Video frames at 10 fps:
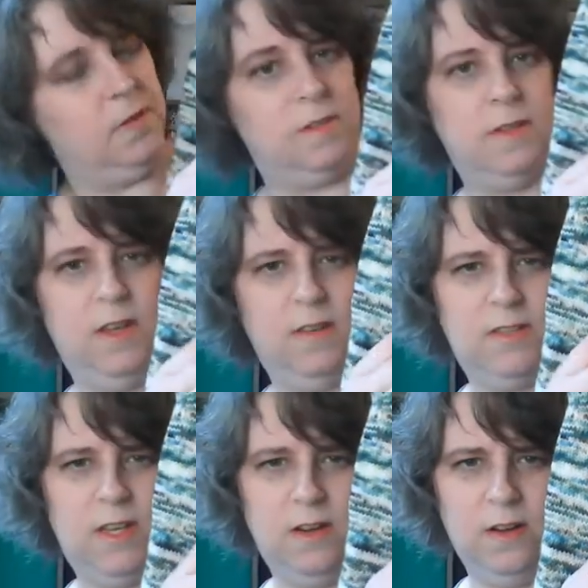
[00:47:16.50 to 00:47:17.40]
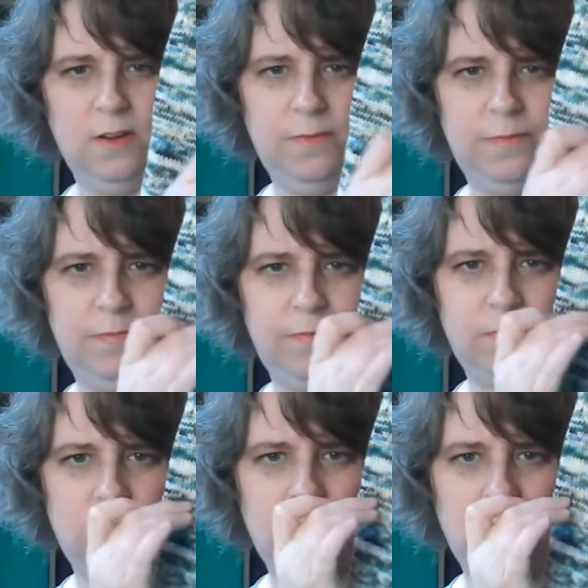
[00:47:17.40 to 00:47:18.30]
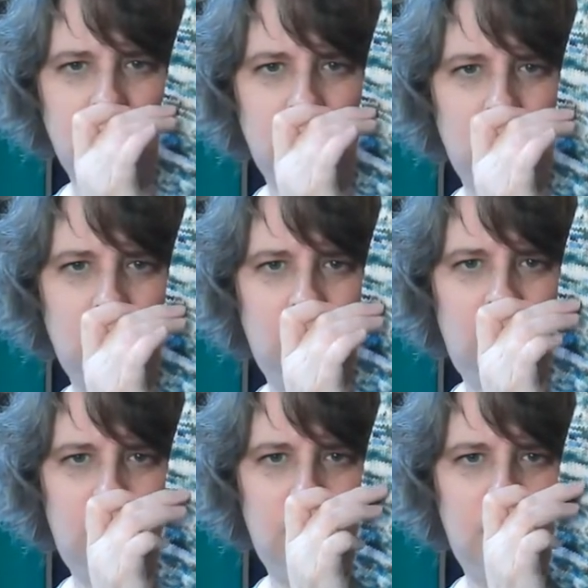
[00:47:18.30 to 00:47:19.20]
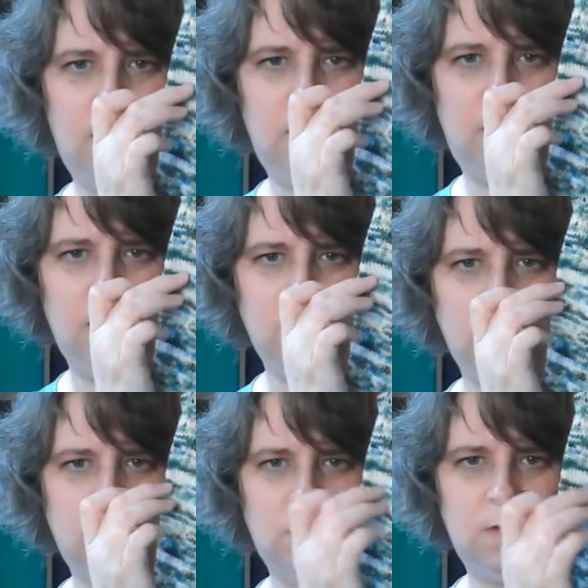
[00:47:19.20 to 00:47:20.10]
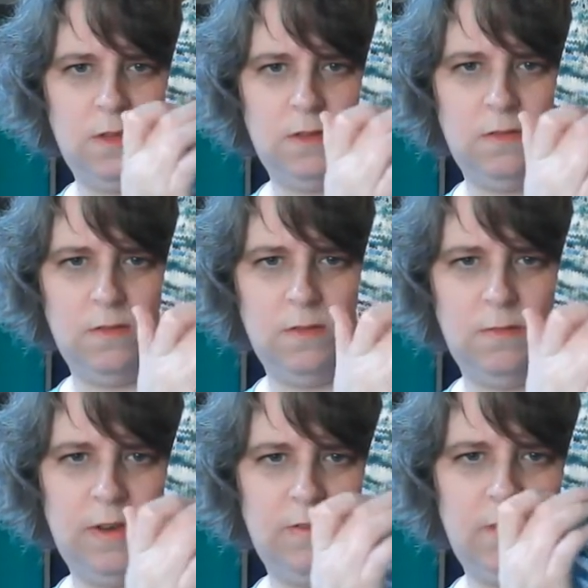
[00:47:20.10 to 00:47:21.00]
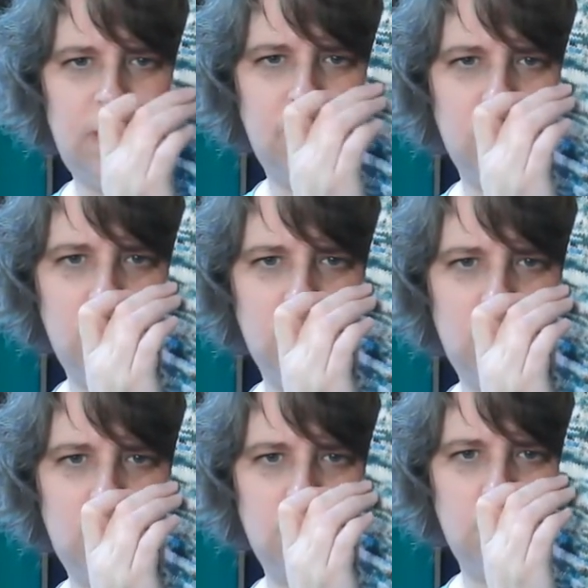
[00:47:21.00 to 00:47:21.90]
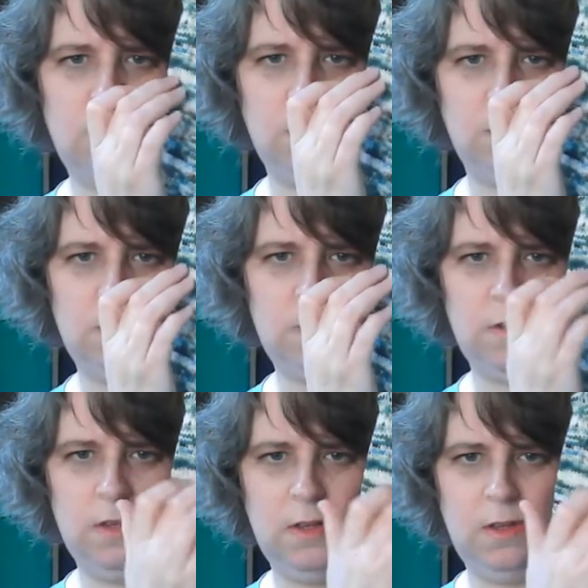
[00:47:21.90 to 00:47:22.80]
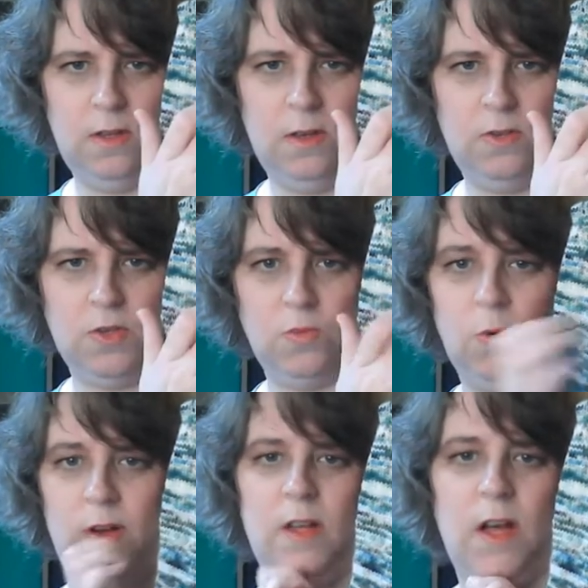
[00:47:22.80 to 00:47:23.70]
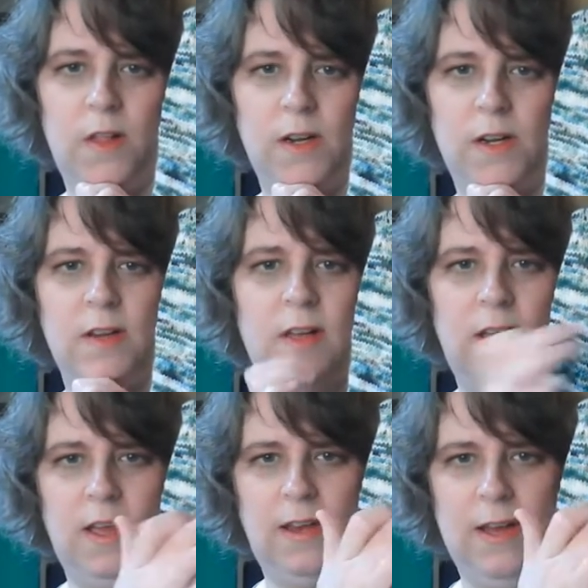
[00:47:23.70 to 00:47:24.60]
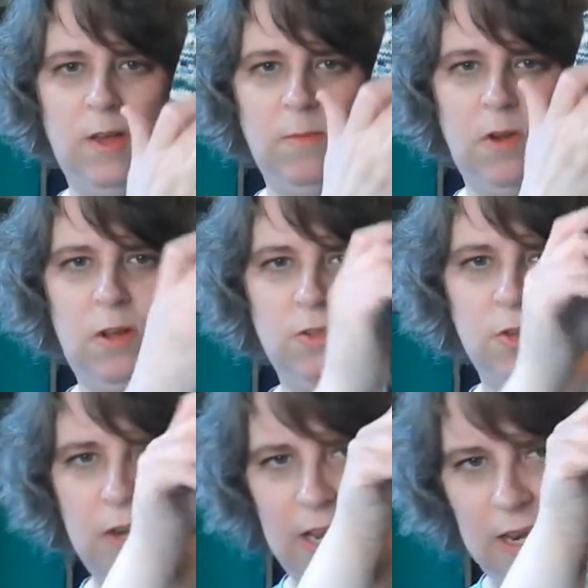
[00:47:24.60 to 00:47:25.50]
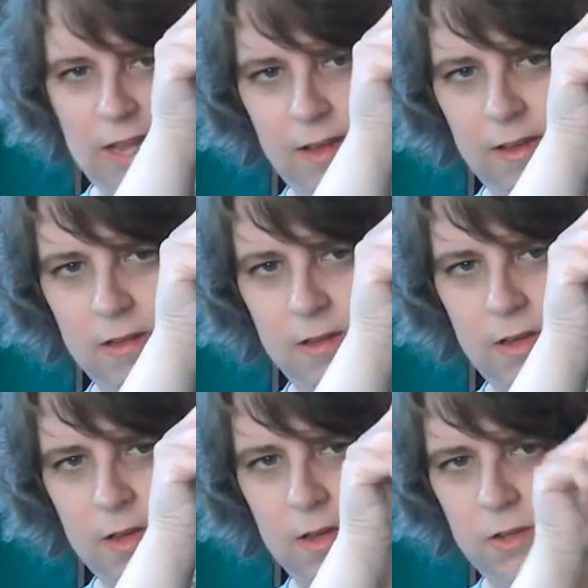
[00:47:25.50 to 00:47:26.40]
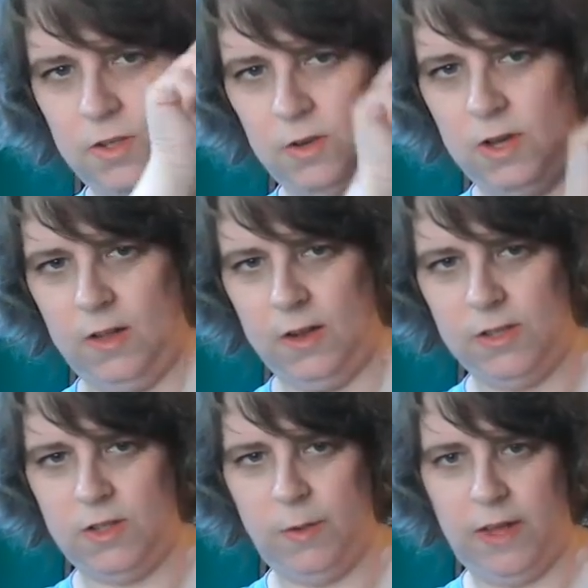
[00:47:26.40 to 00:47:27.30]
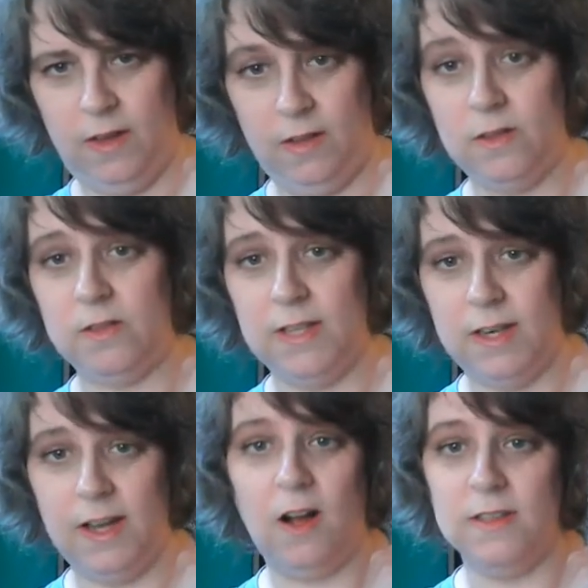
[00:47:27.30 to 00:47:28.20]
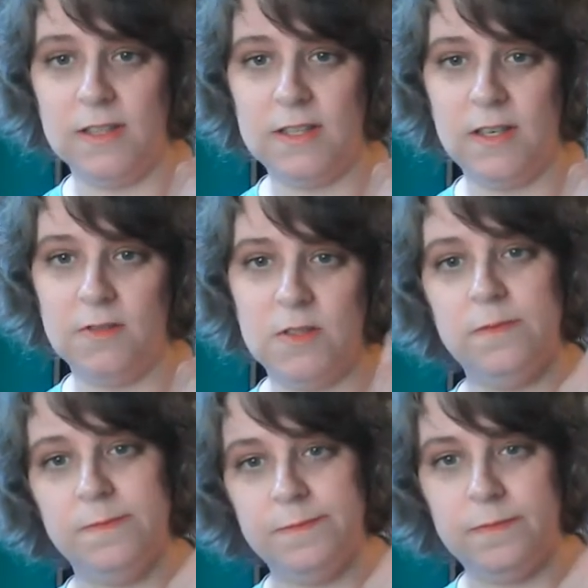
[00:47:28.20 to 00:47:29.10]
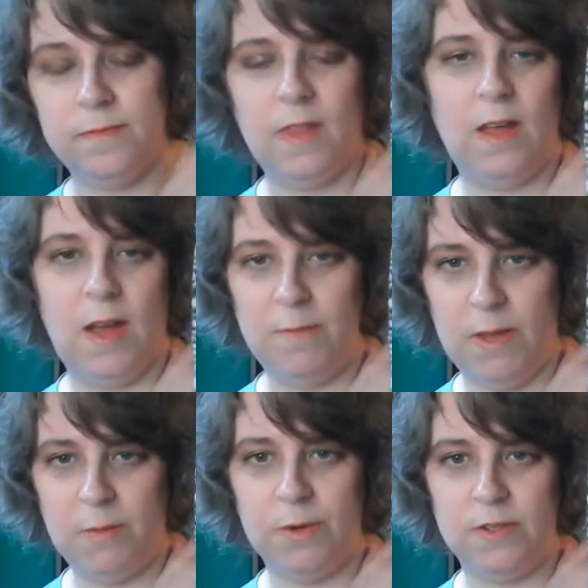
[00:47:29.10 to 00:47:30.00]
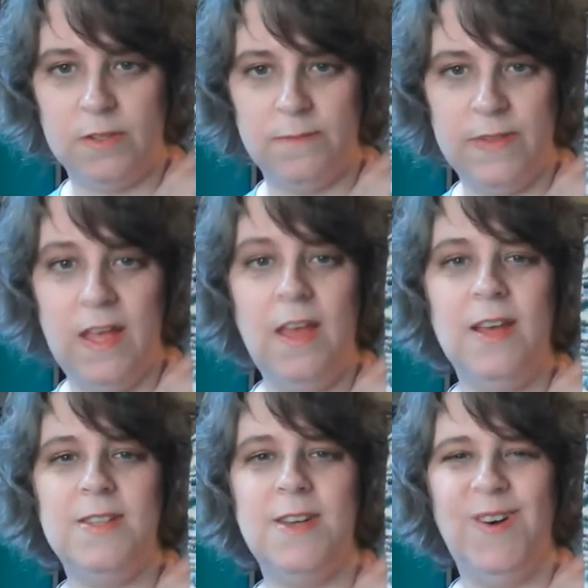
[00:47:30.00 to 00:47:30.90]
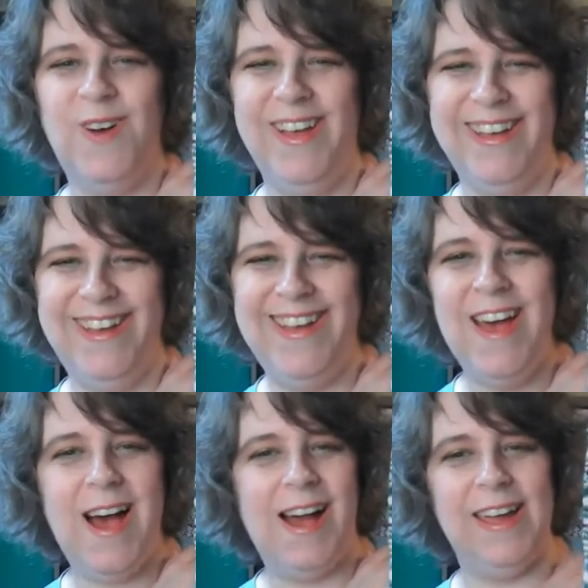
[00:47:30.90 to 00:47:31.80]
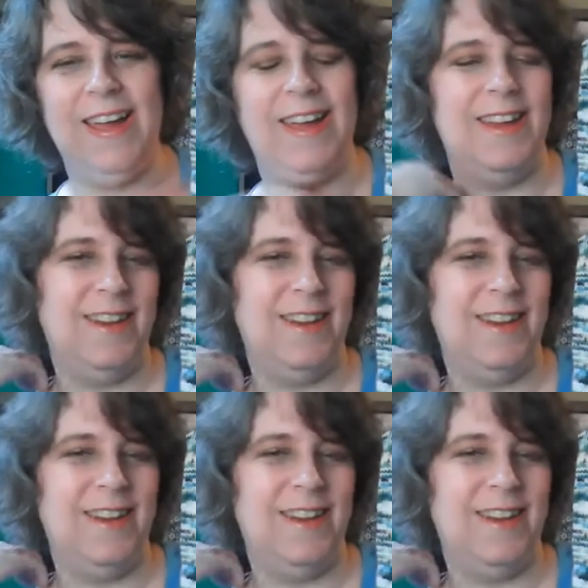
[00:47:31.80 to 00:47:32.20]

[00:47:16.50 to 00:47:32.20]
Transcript: sleeves here. And then I used about 5 rows, 6 rows, just one color, and now I'm alternating 2 colors, doing helical knitting on the sleeves. I'm that person. So I